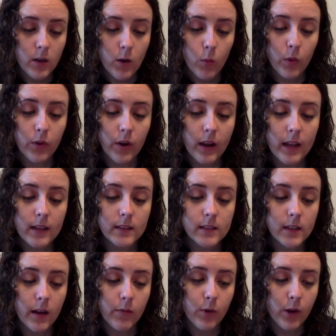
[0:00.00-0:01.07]
with her hands
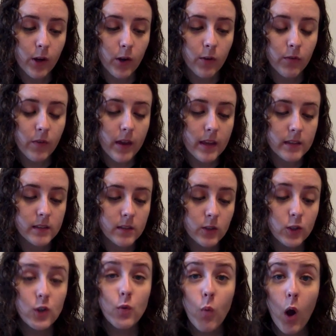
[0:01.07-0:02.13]
covering her face.
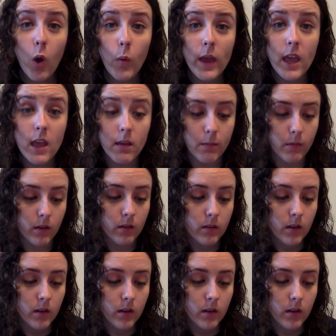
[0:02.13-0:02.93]
"You owe him!"